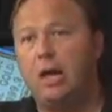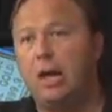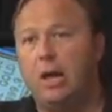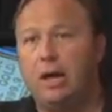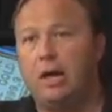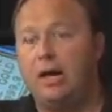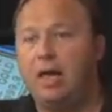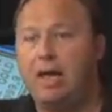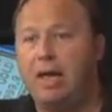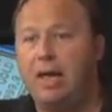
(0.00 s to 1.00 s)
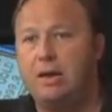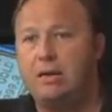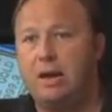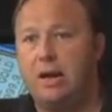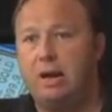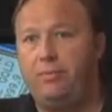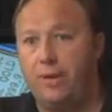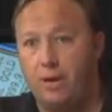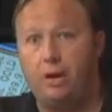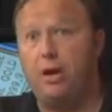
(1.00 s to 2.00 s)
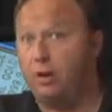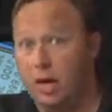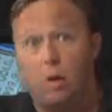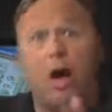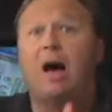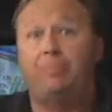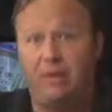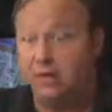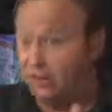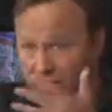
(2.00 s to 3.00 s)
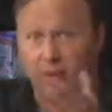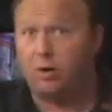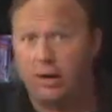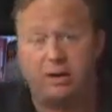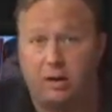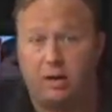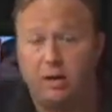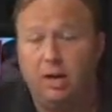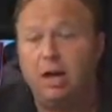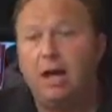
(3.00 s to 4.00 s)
Uh, and uh, then it, will go up, and it's still a great deal.